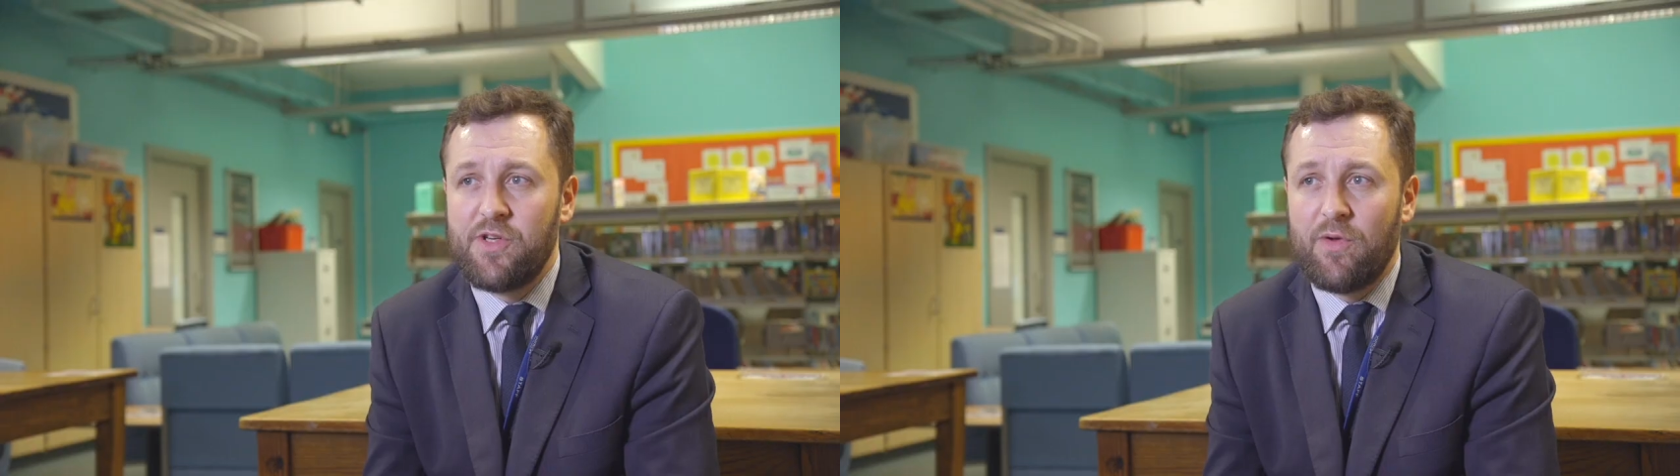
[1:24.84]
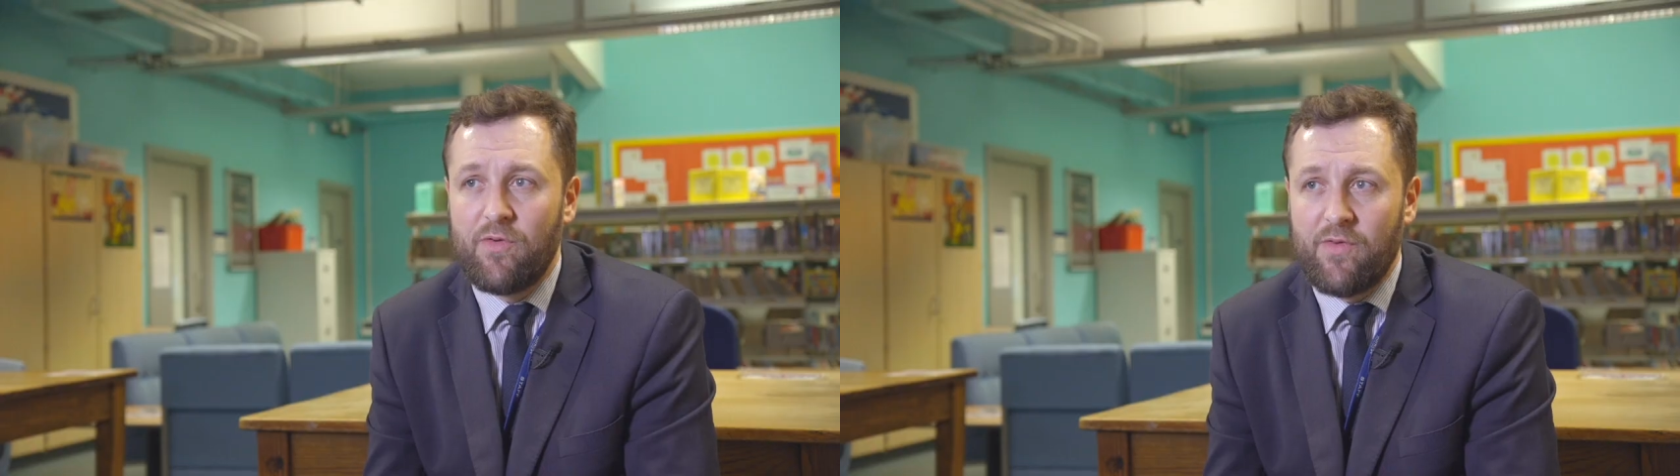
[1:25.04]

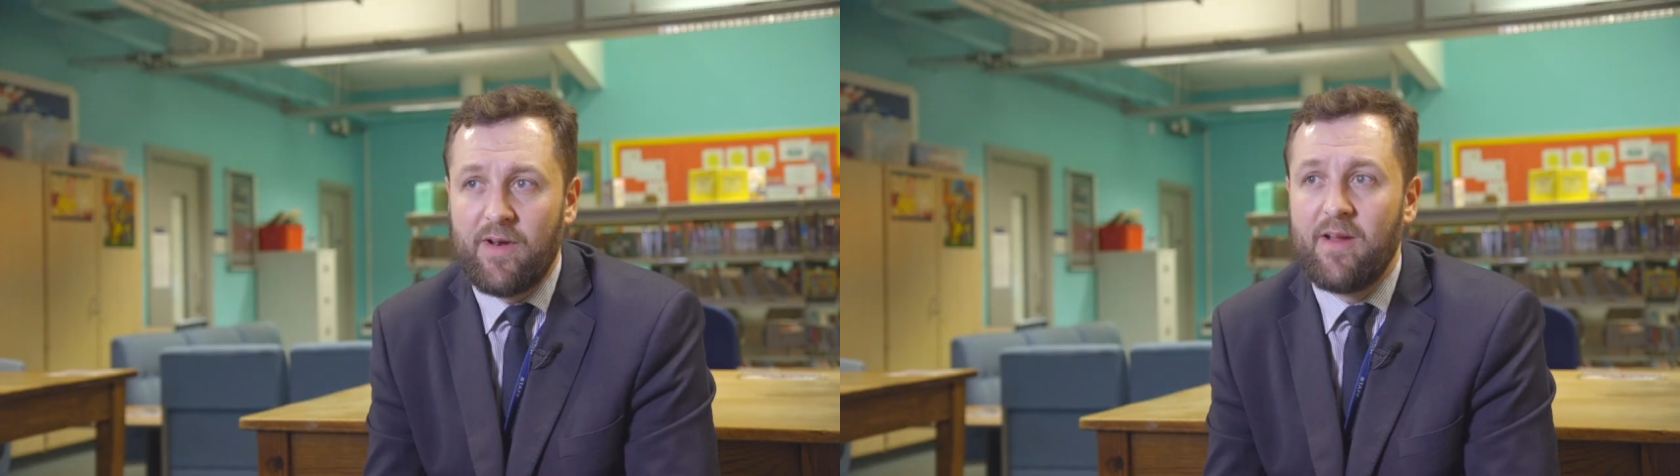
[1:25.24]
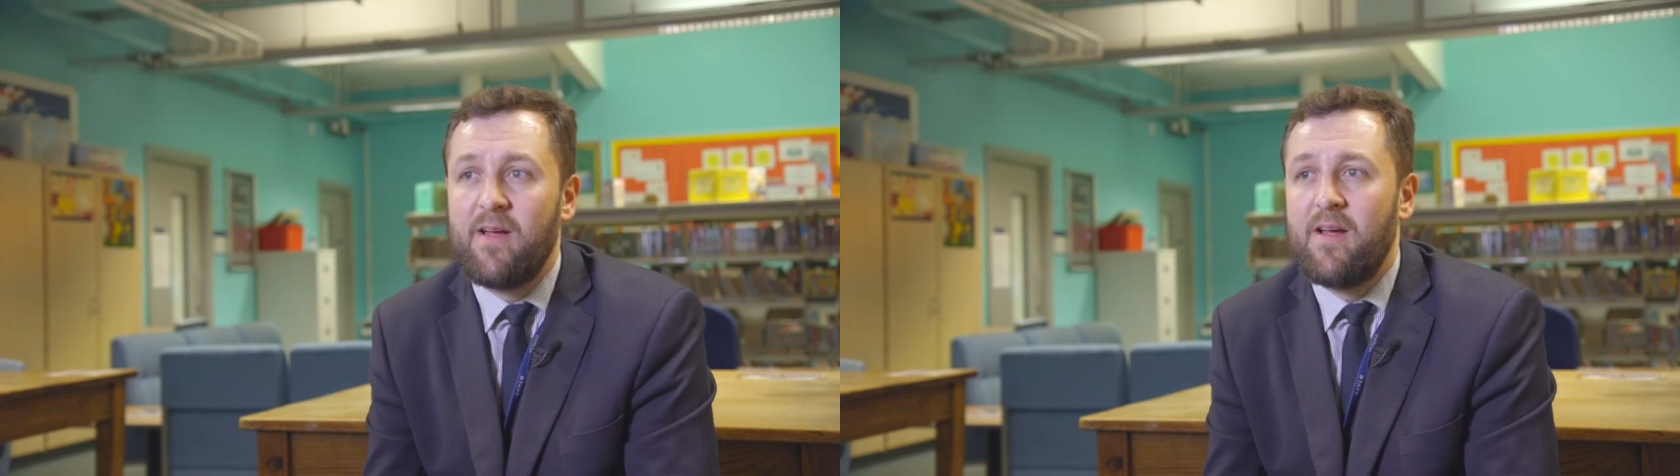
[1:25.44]

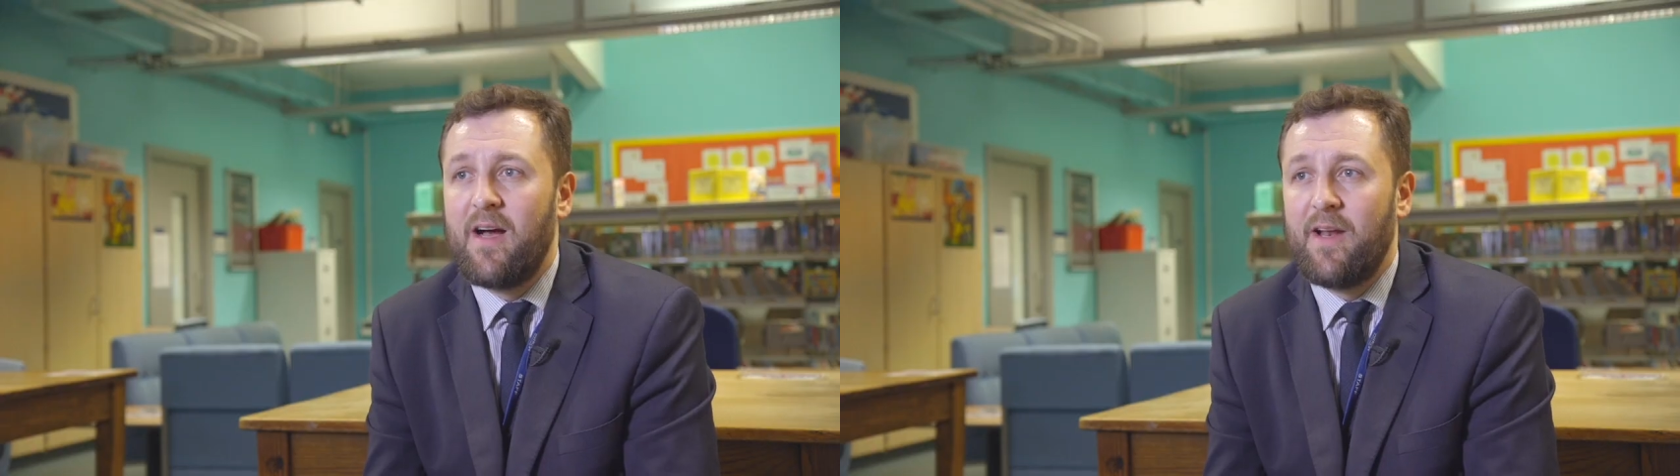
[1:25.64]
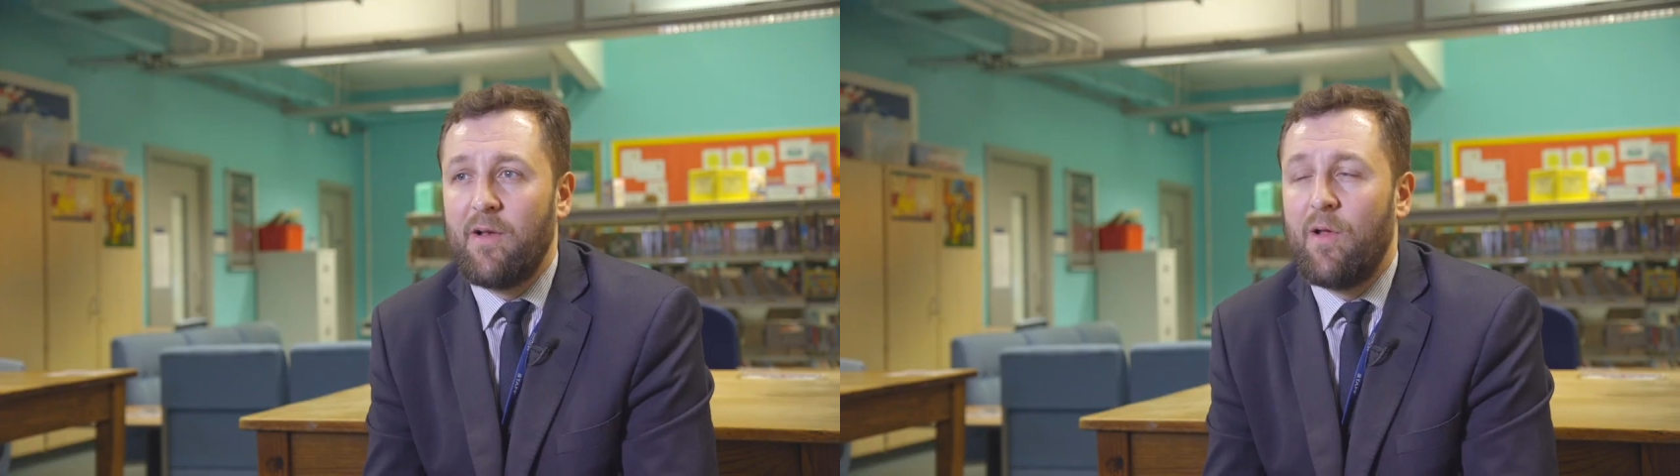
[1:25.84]
children
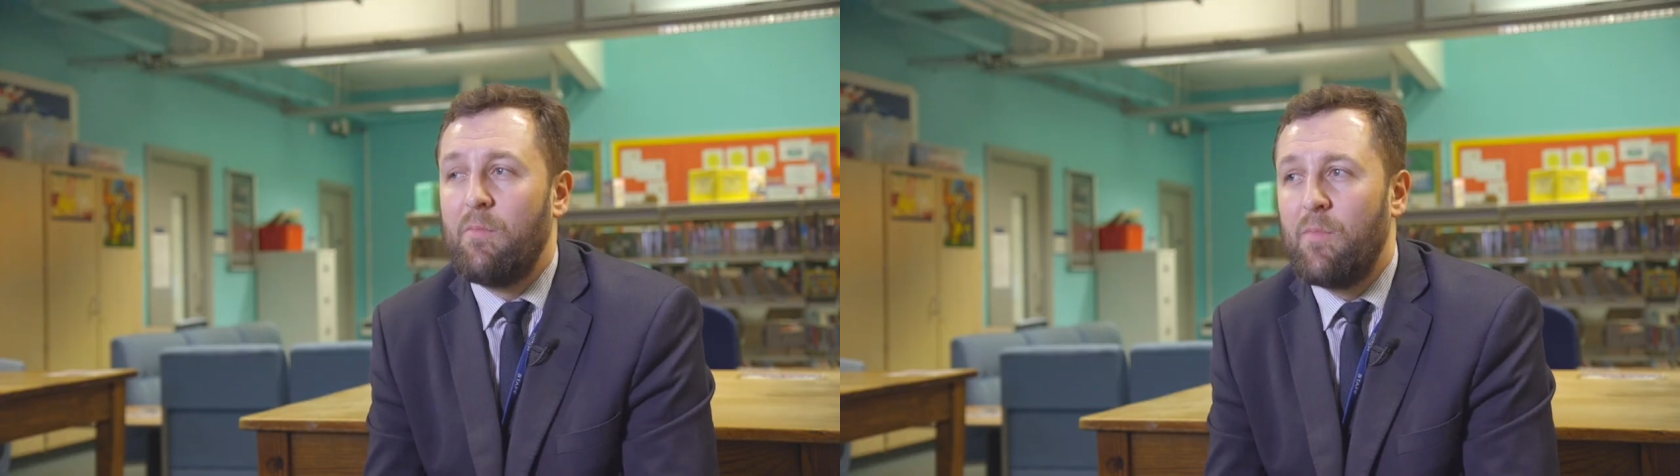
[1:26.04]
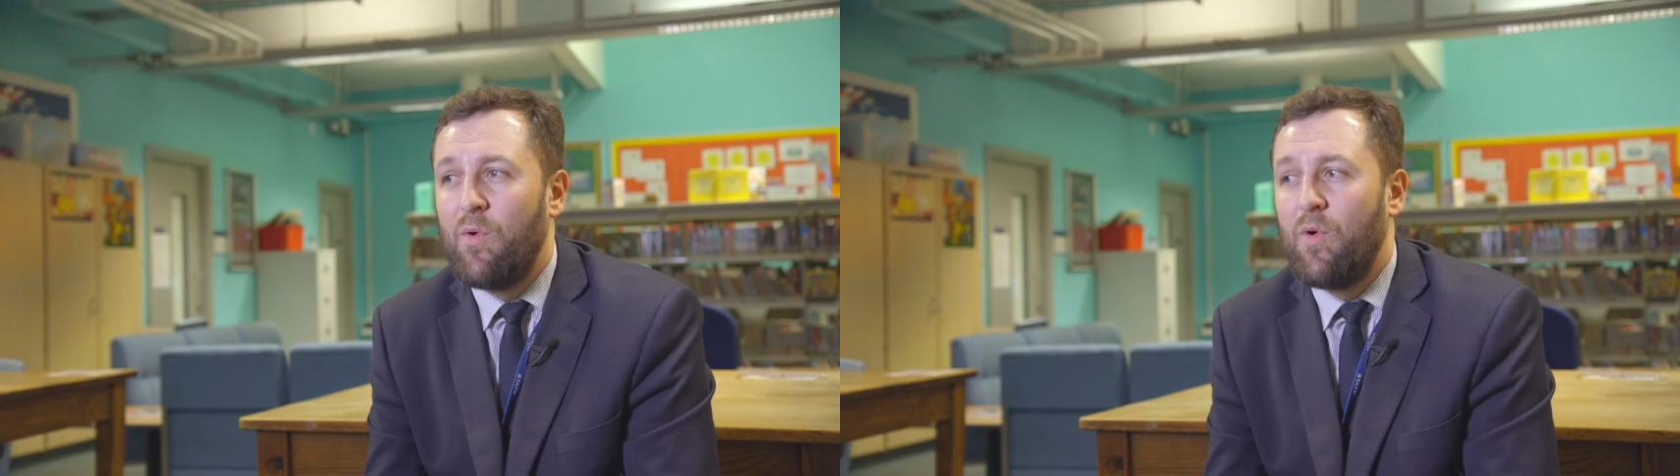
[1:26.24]
and a
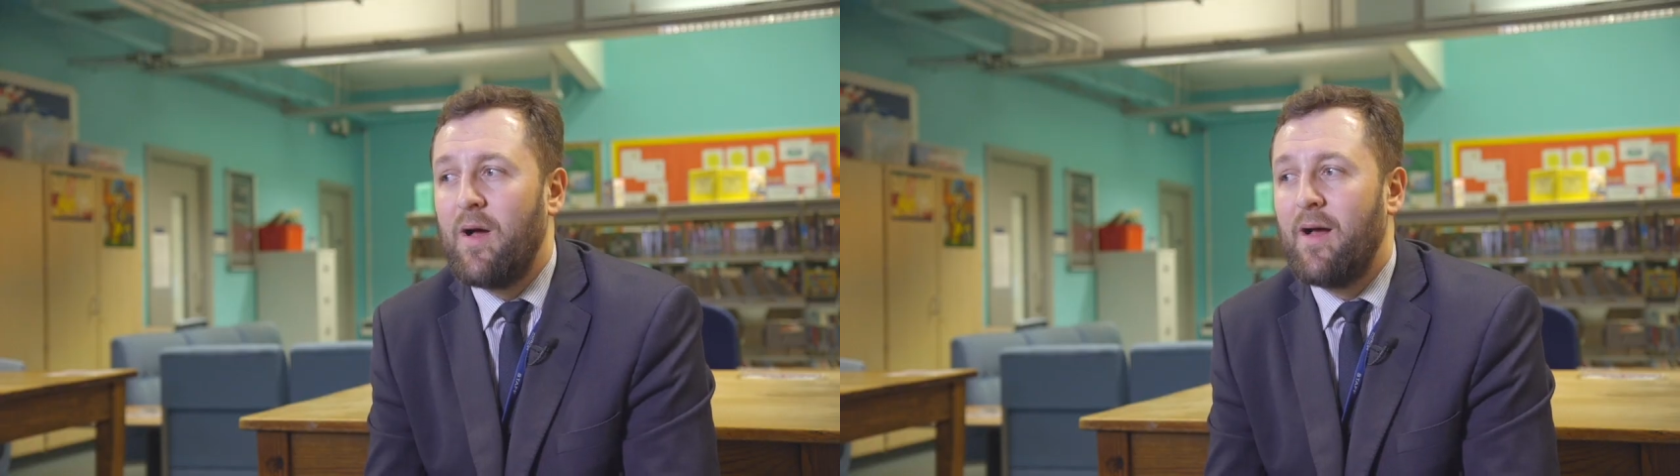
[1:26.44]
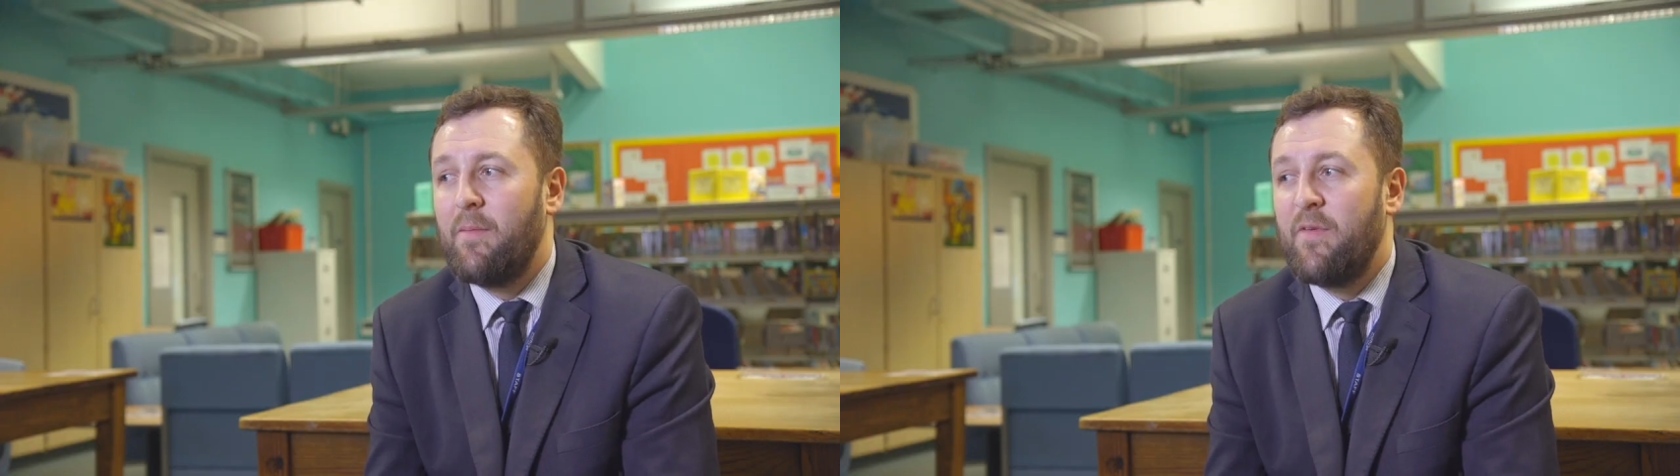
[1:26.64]
lot more,
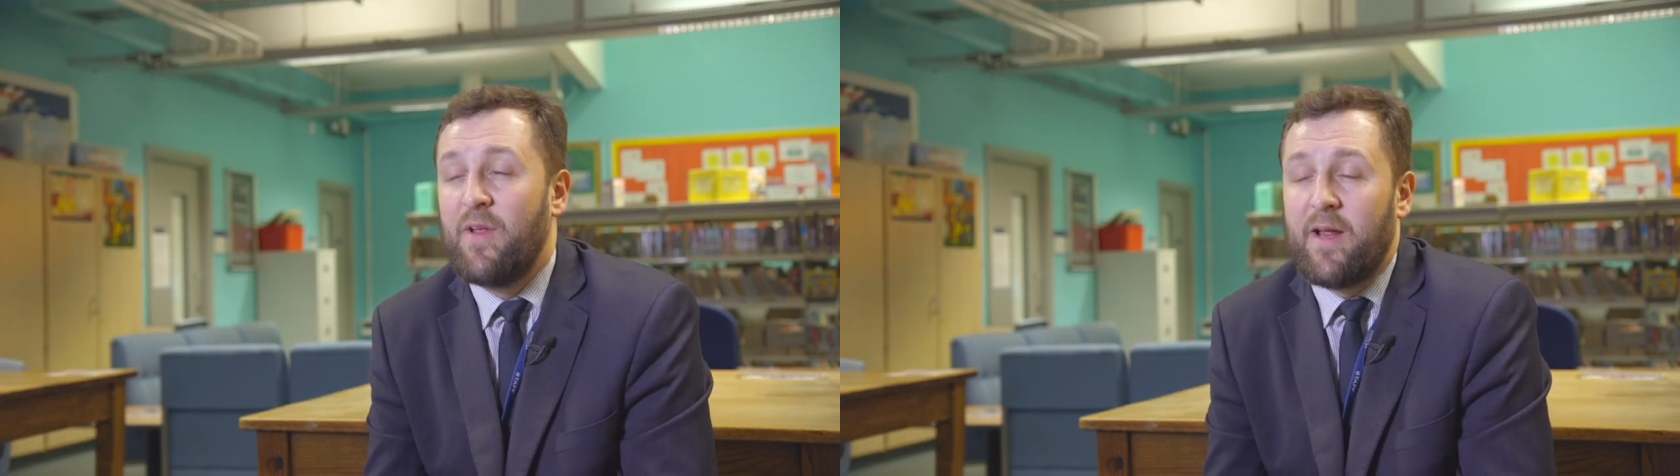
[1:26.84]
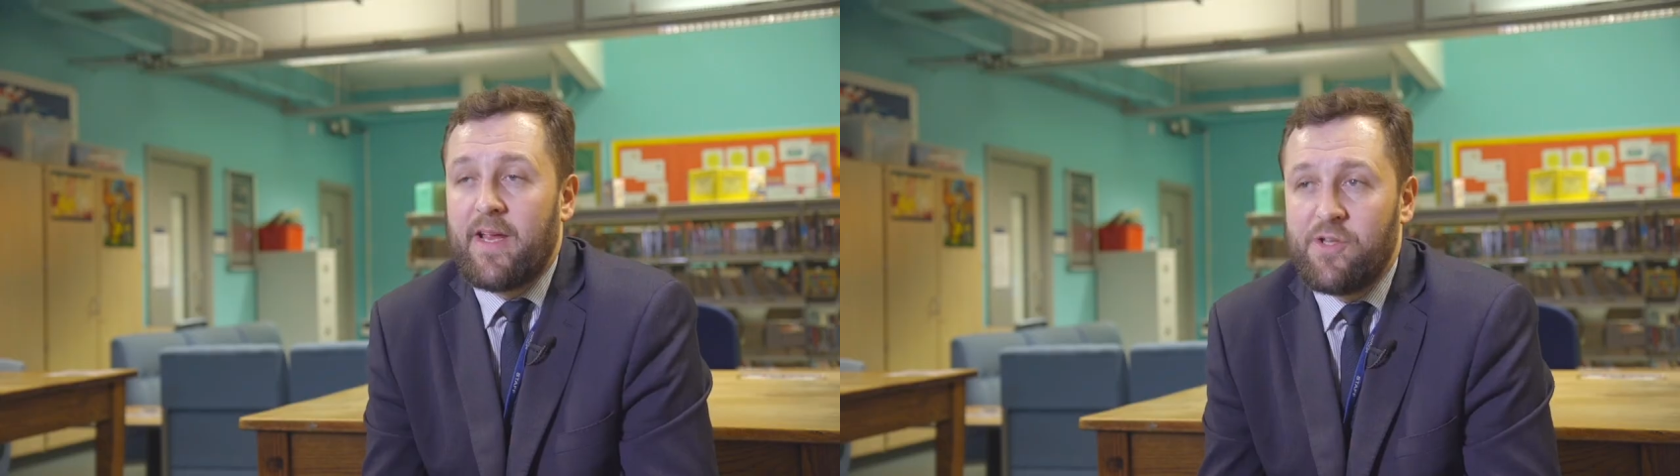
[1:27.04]
if you like,